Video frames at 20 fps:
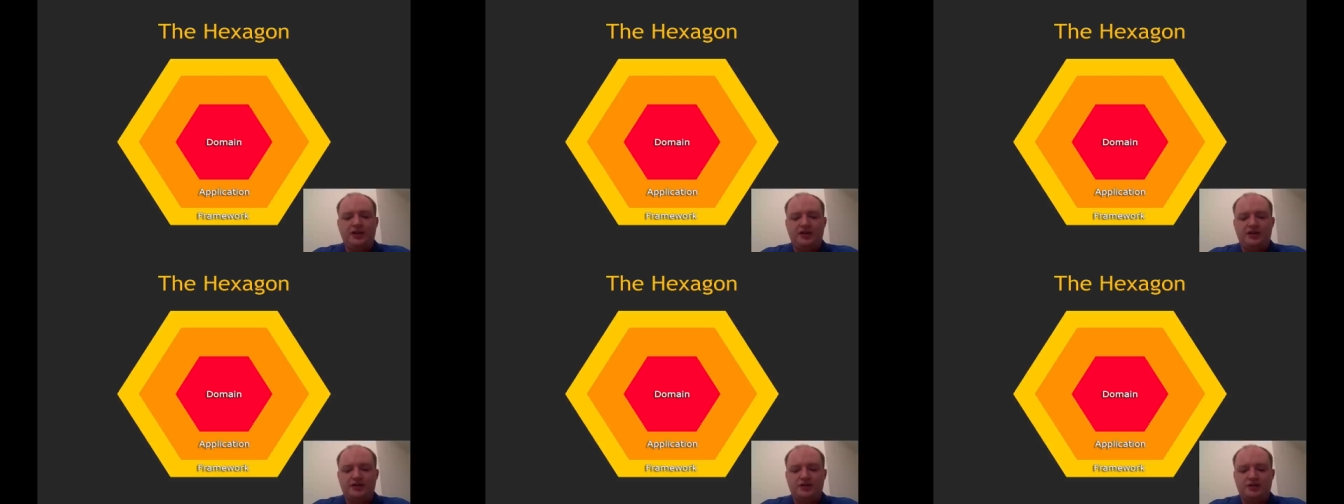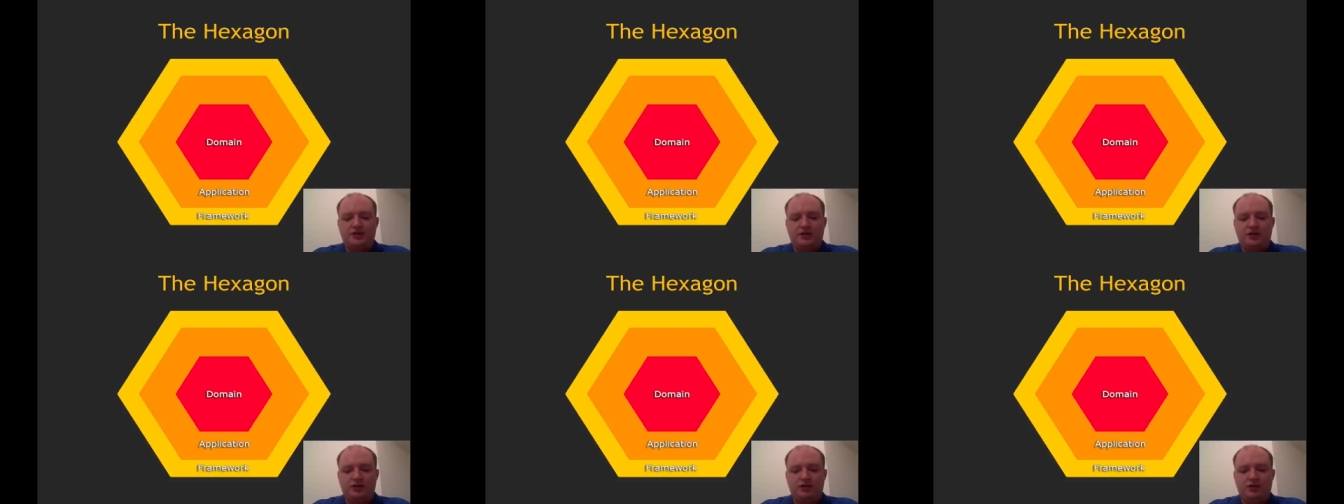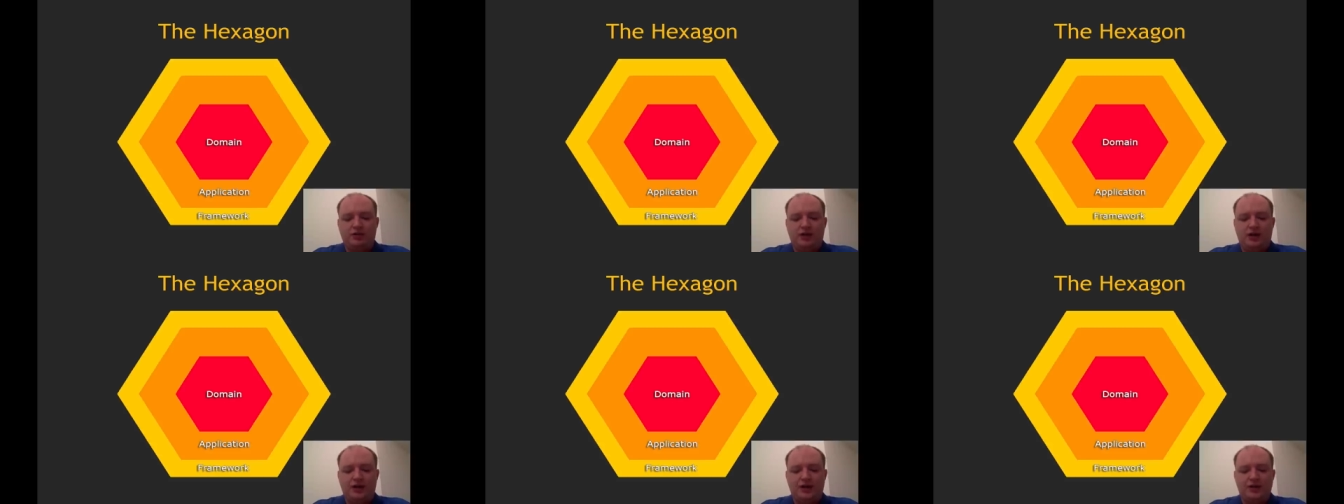
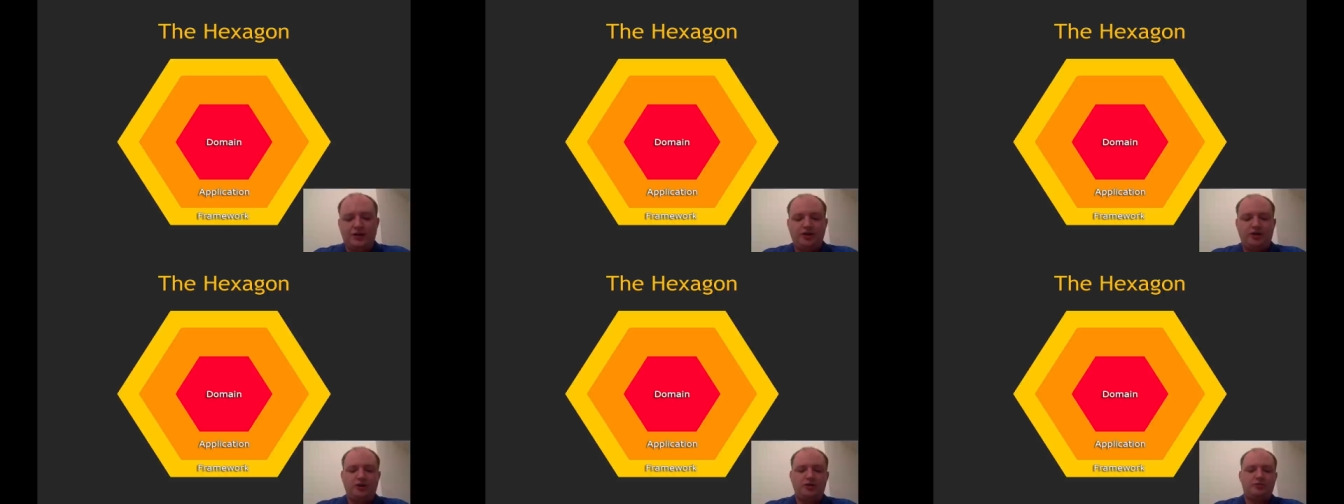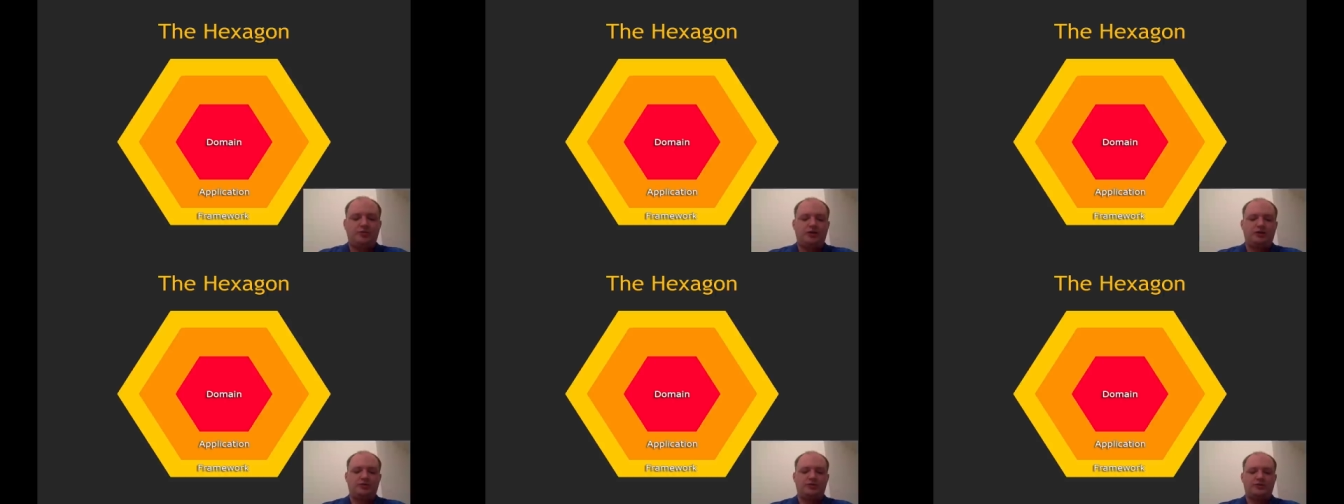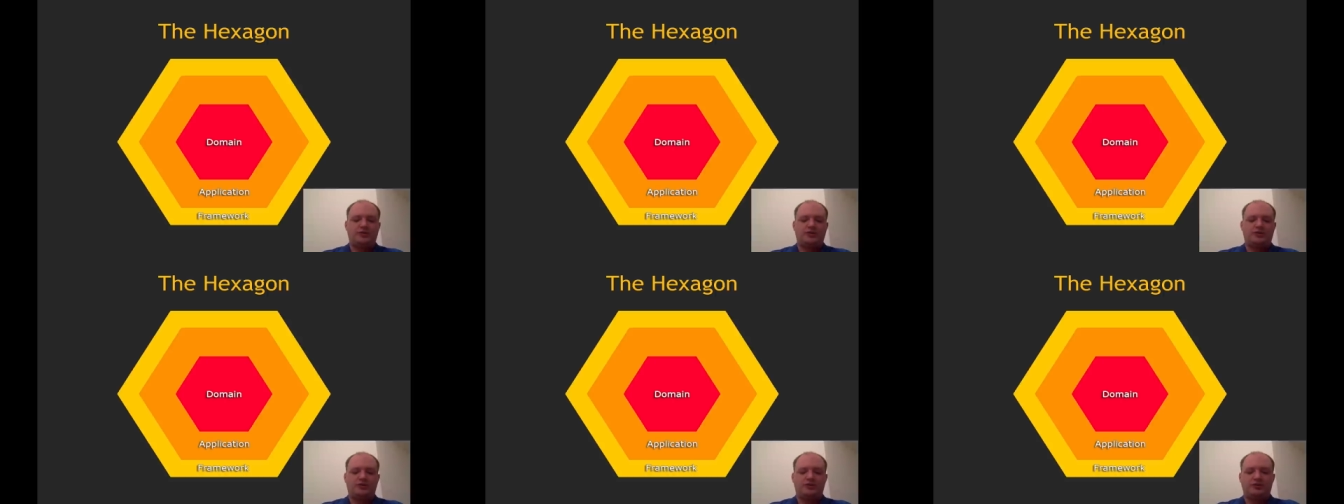So I don't know
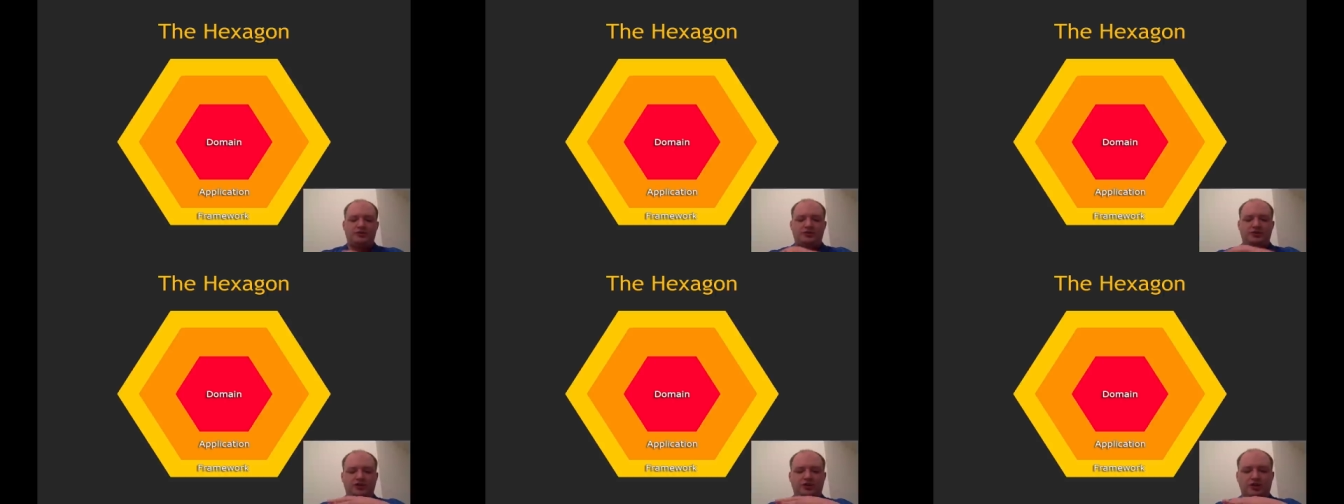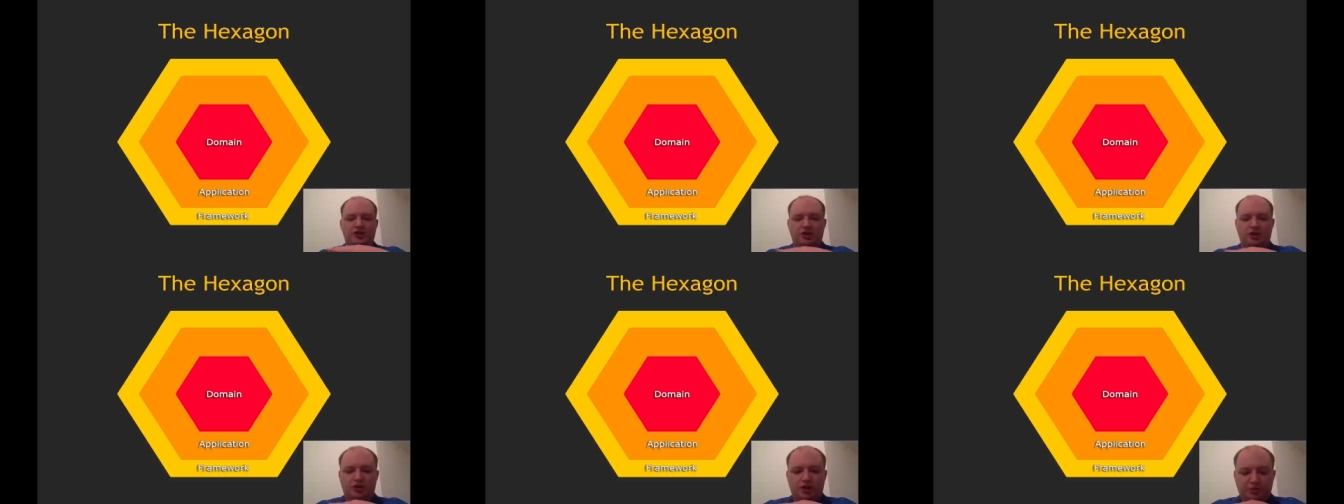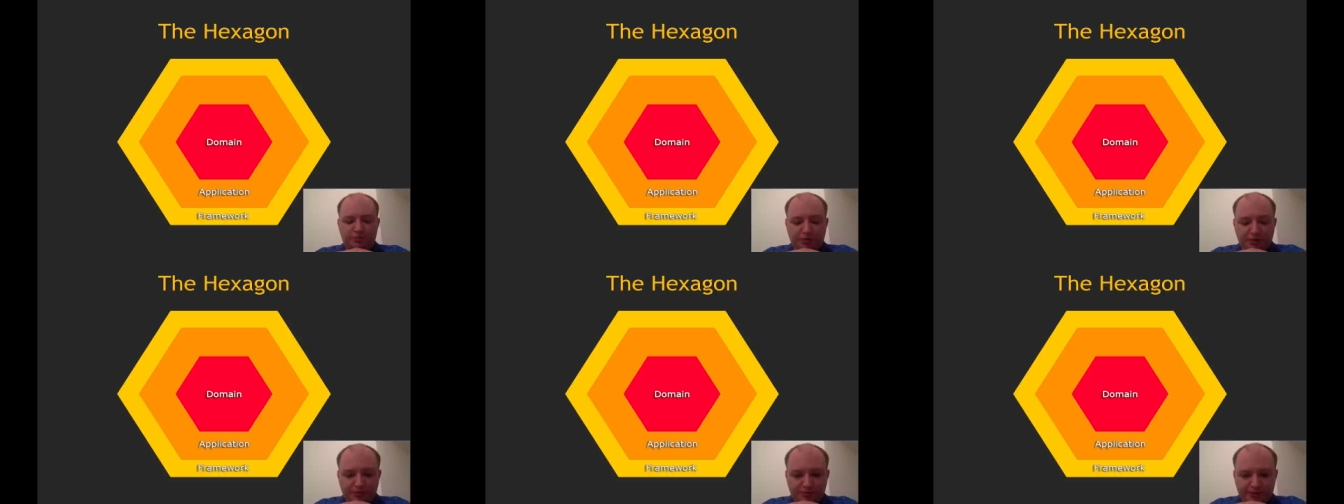about C
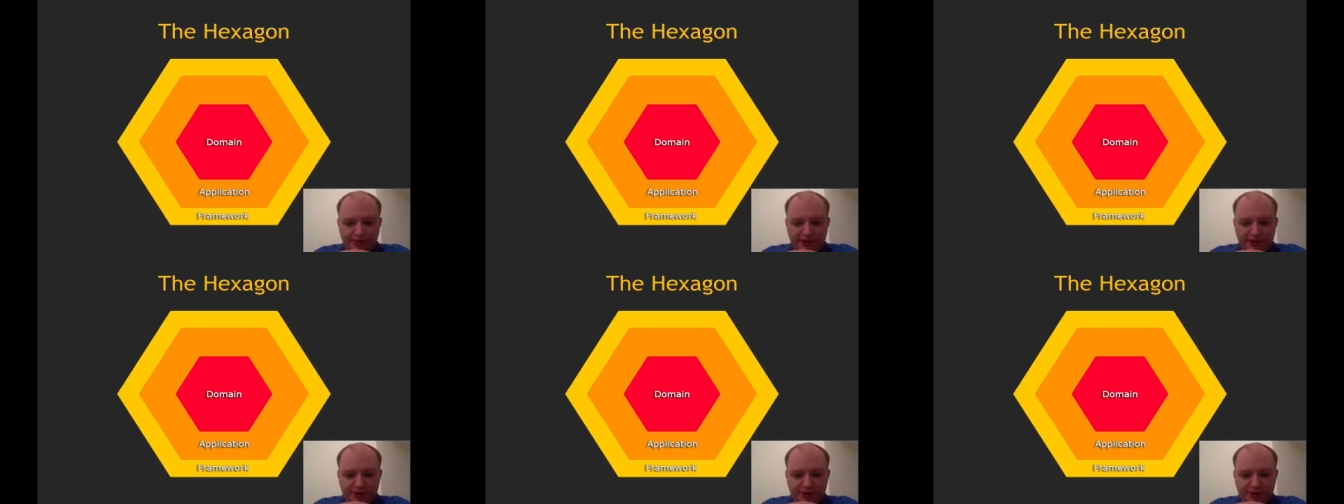sharp,